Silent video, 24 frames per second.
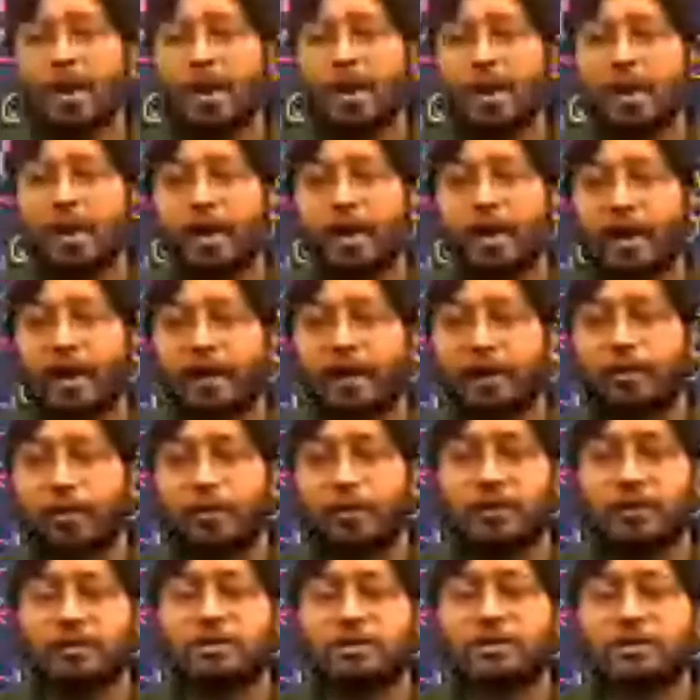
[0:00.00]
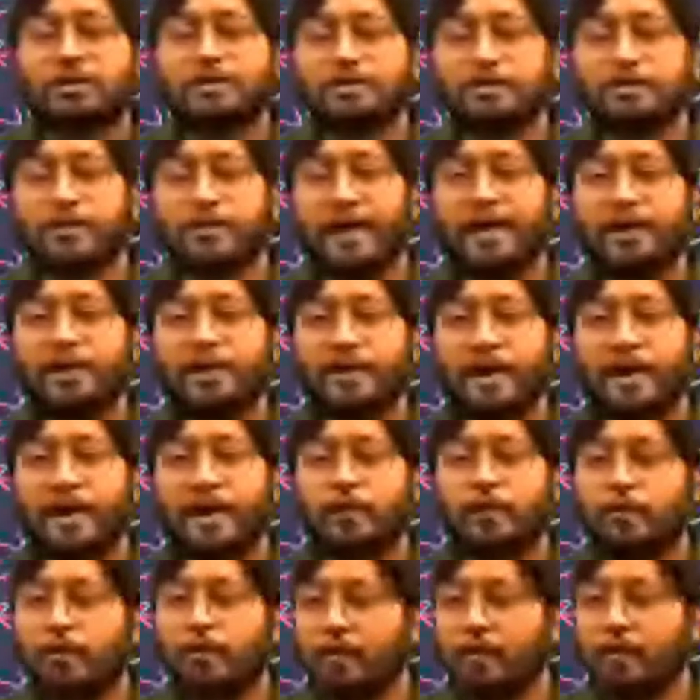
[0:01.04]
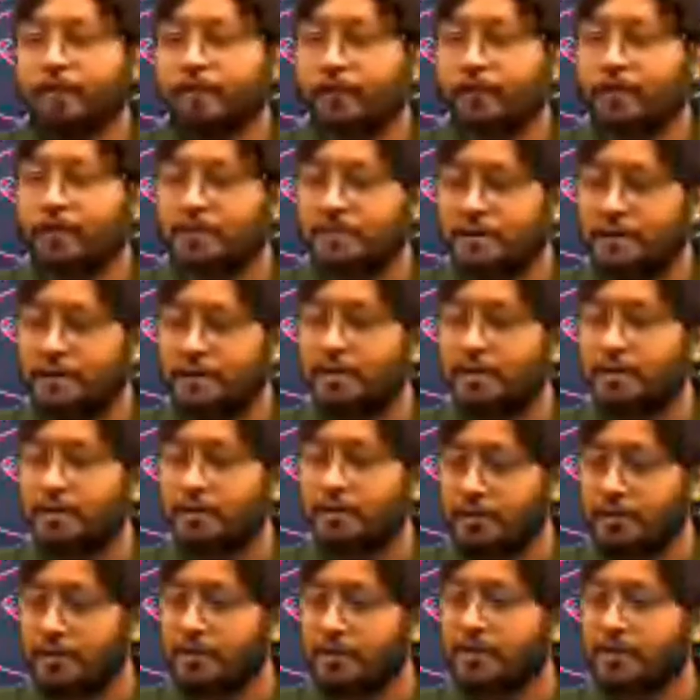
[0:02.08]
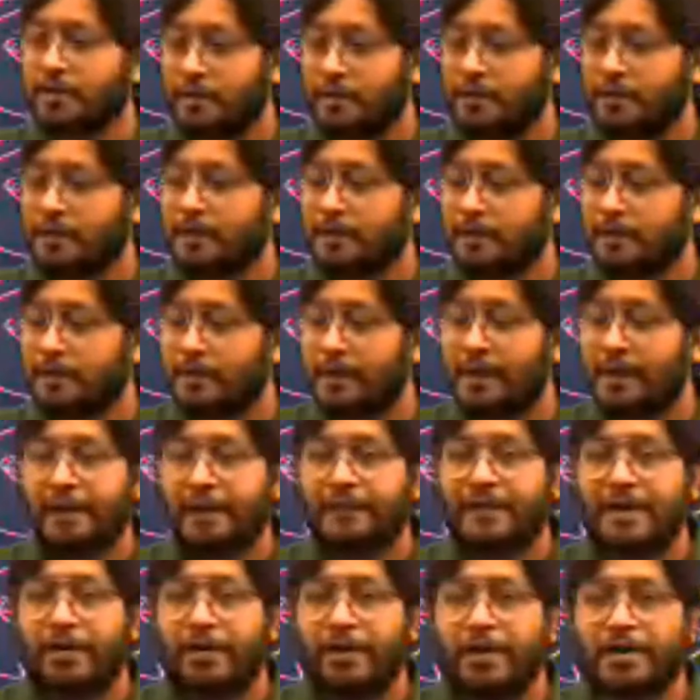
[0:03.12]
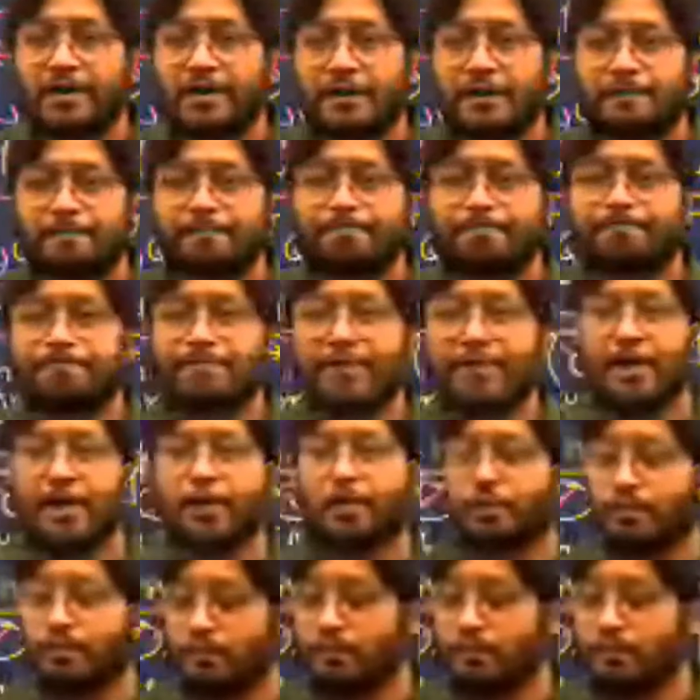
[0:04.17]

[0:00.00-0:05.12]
18th onwards. Right? Thank you all for listening. Have a great day. Thank you.